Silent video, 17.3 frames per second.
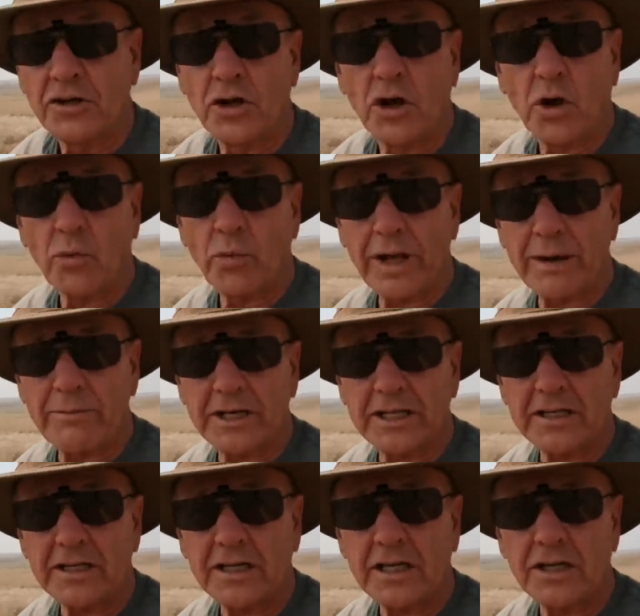No
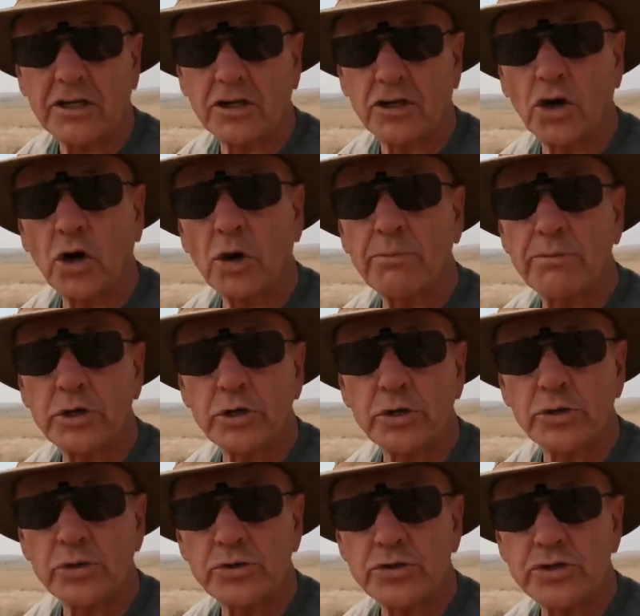women, no
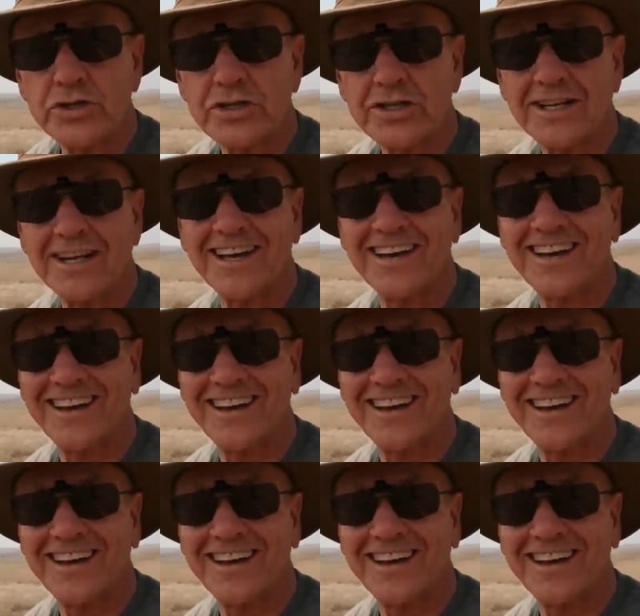booze.